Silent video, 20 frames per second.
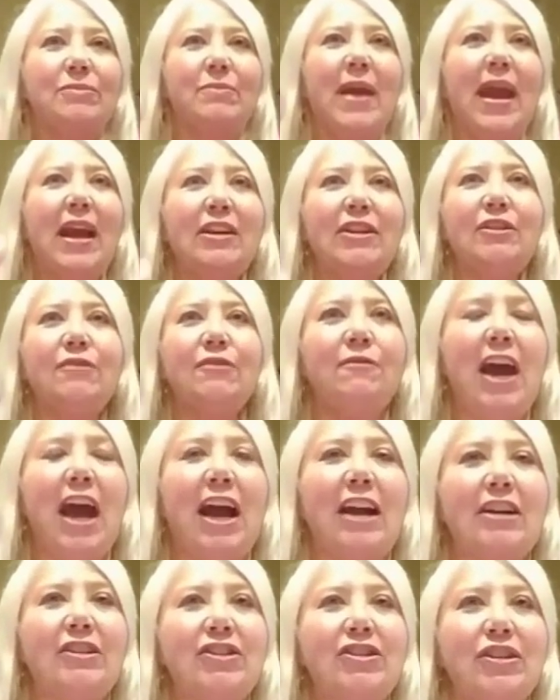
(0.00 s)
to
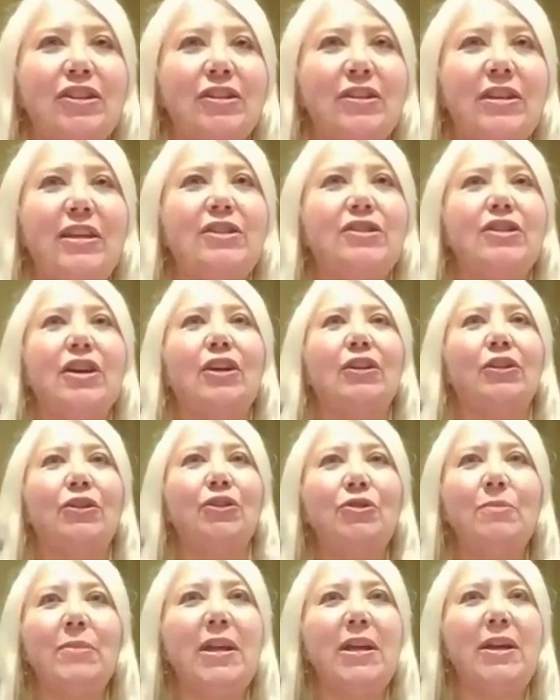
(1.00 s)
manufacture these
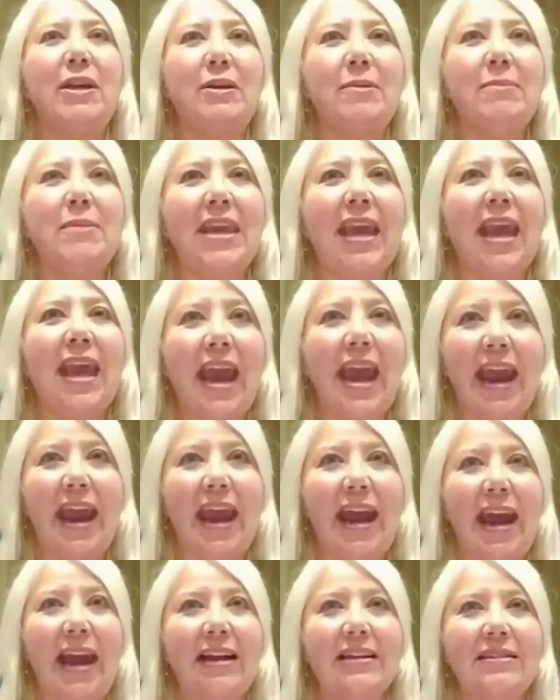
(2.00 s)
aluminum
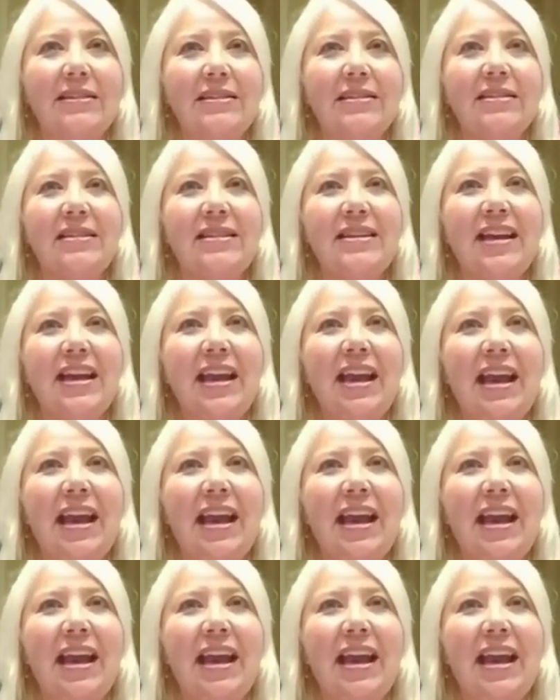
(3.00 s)
cans?